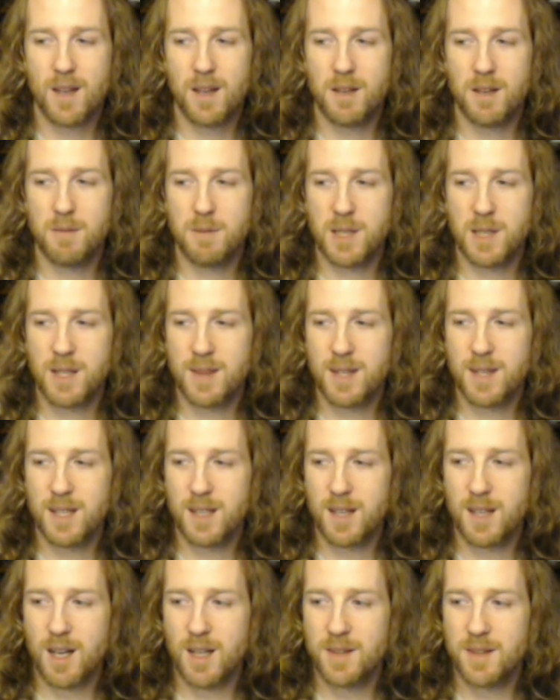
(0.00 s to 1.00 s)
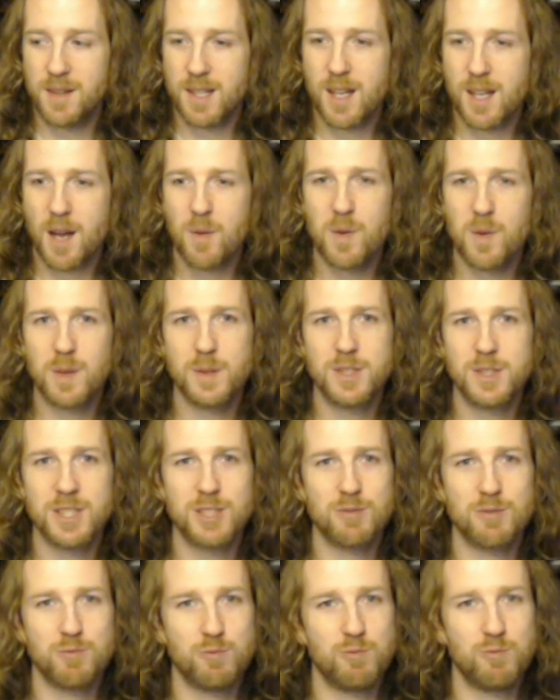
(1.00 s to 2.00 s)
But I think I will
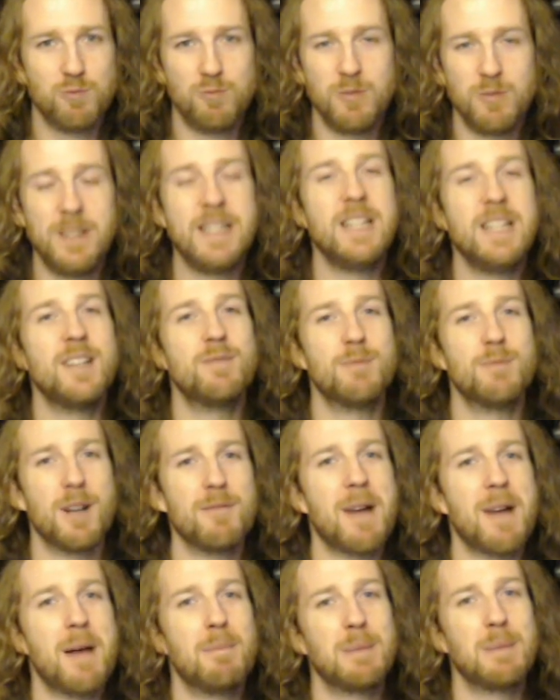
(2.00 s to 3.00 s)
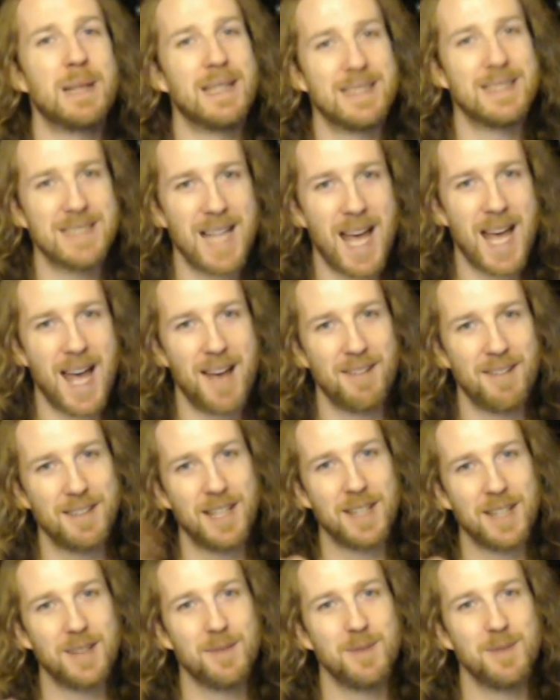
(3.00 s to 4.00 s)
just leave my ramblings there and
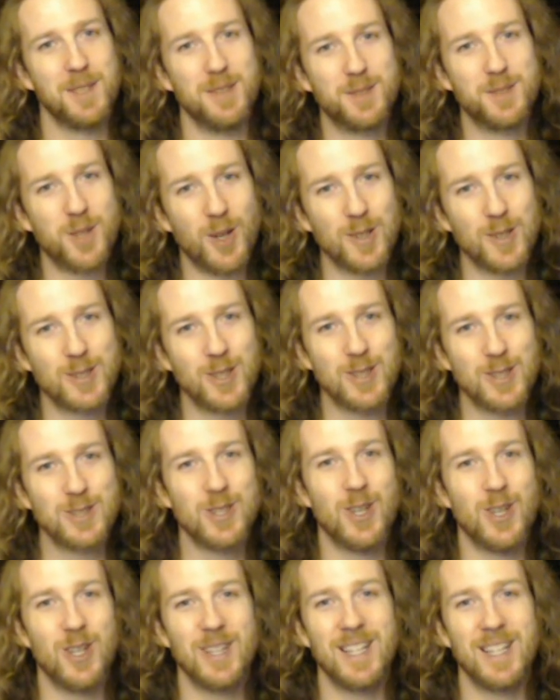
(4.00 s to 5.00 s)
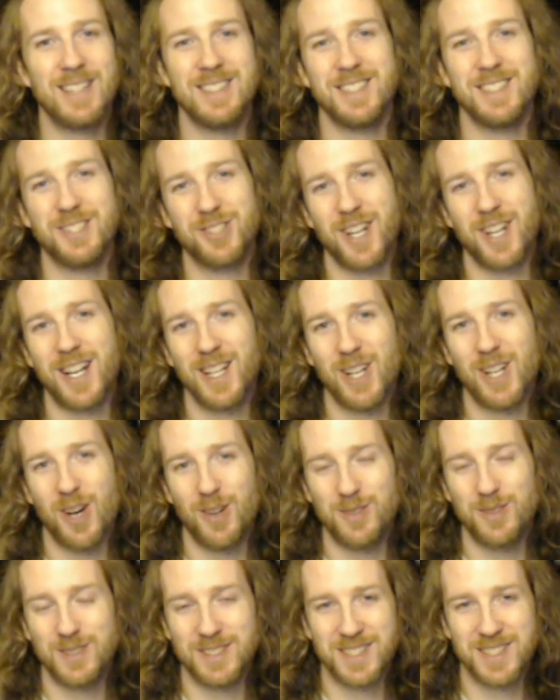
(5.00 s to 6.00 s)
let them, you know, let it trail
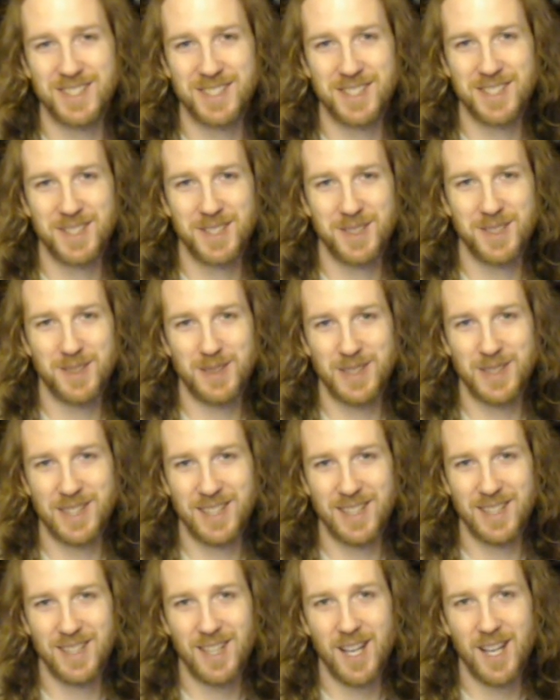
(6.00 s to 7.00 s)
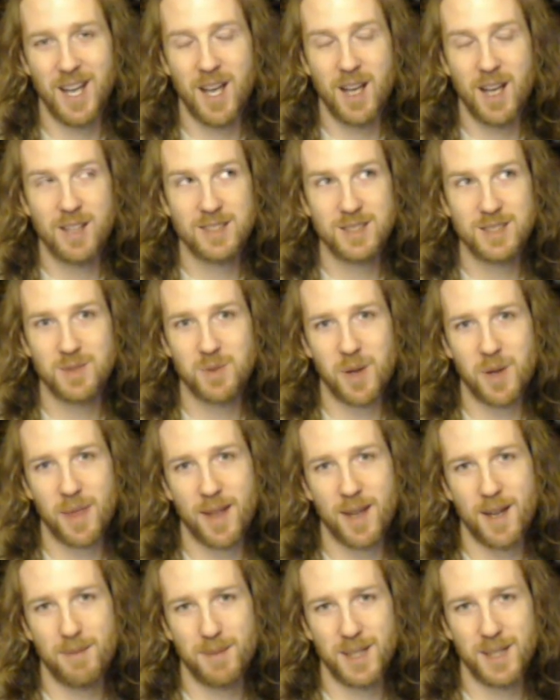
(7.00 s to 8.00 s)
off as to what
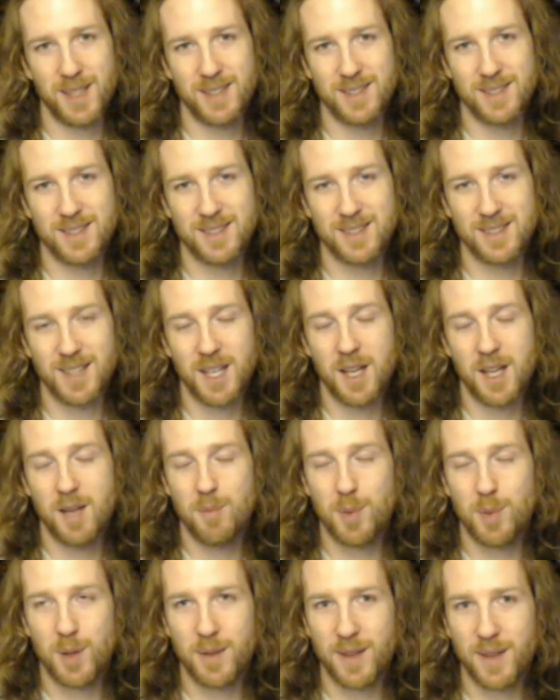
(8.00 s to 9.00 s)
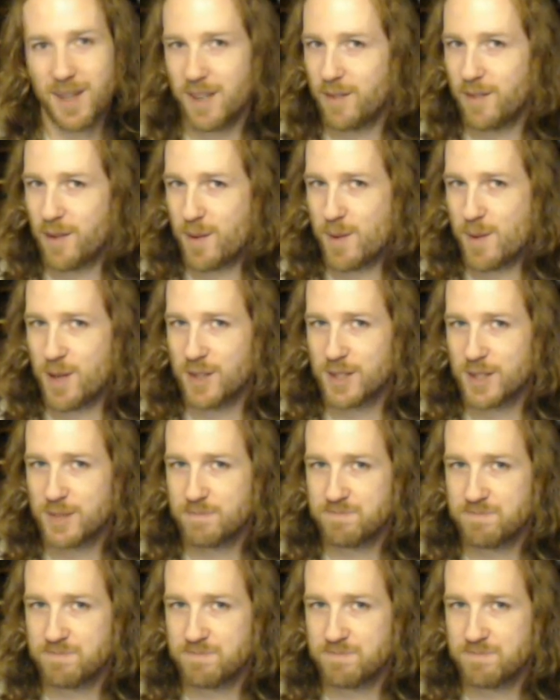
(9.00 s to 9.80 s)
that means. But thank you very much.